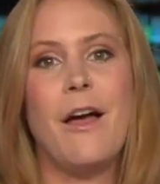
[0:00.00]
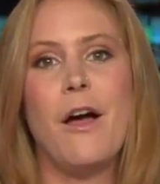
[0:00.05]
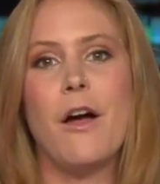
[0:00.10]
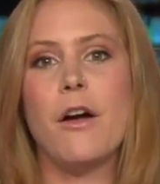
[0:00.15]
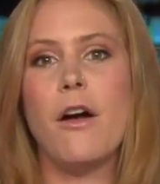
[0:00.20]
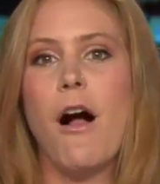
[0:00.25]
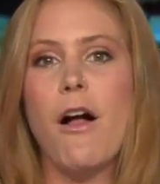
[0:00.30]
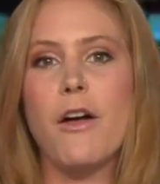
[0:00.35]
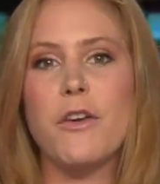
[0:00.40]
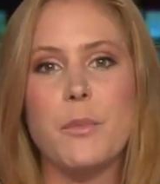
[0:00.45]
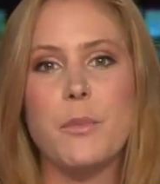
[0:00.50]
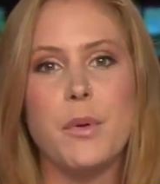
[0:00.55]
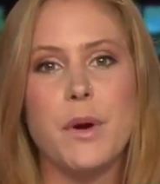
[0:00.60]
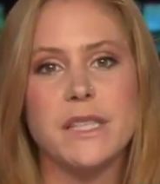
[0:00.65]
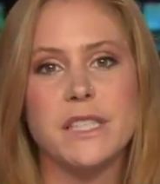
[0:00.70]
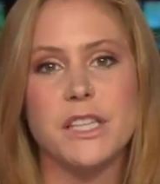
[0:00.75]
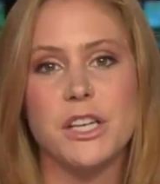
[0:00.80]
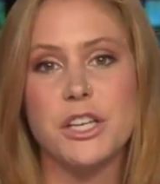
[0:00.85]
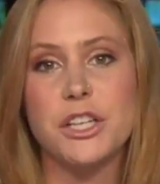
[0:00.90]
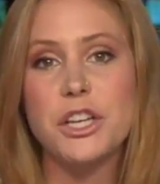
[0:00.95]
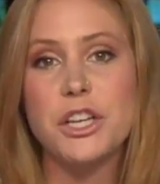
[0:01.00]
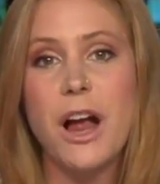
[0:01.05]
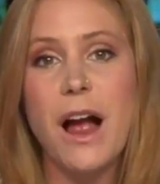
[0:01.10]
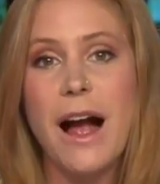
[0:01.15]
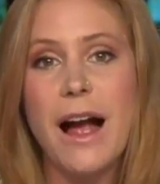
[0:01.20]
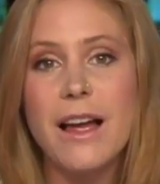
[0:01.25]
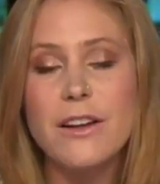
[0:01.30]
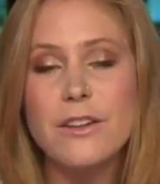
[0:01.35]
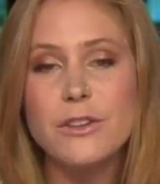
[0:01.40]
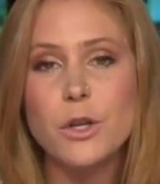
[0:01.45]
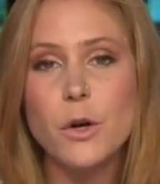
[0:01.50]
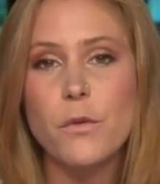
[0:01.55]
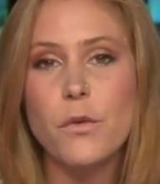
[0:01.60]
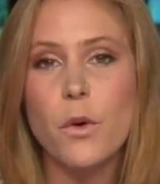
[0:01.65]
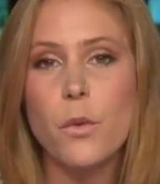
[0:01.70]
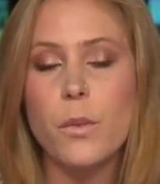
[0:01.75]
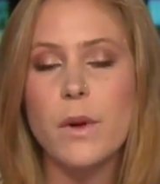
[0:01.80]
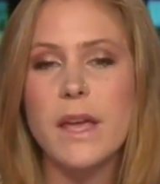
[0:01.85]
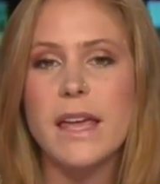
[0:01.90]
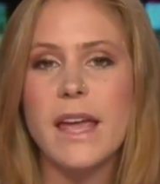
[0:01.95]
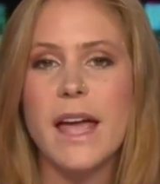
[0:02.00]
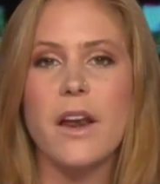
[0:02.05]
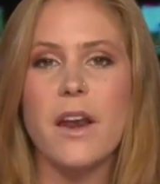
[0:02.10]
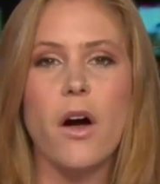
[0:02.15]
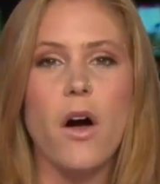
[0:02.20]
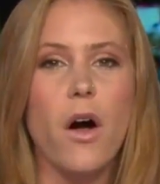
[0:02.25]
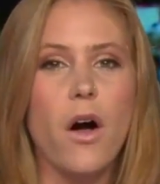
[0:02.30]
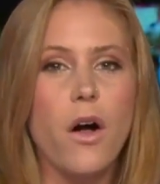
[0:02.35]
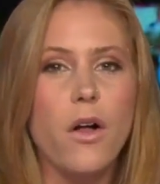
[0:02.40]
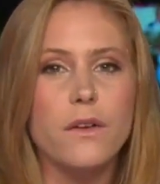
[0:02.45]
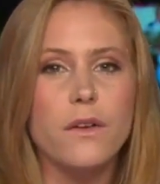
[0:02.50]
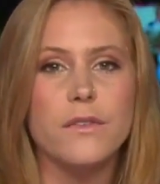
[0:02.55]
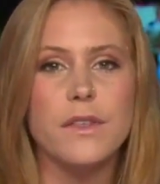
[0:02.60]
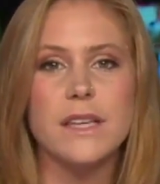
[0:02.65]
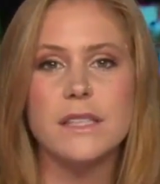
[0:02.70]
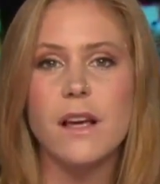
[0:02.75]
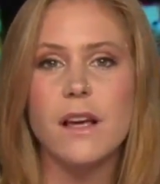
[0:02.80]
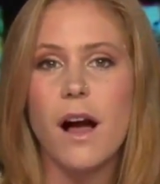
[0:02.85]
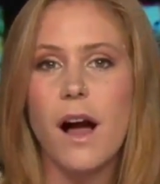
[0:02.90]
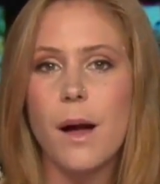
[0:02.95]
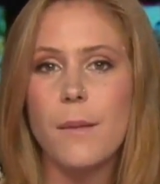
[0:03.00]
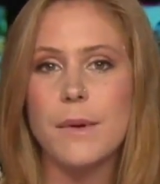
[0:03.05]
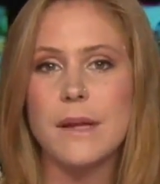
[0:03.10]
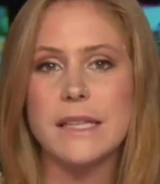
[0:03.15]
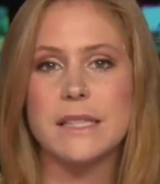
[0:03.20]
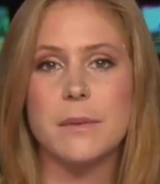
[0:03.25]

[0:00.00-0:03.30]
calling the president a child over the weekend, all of these comments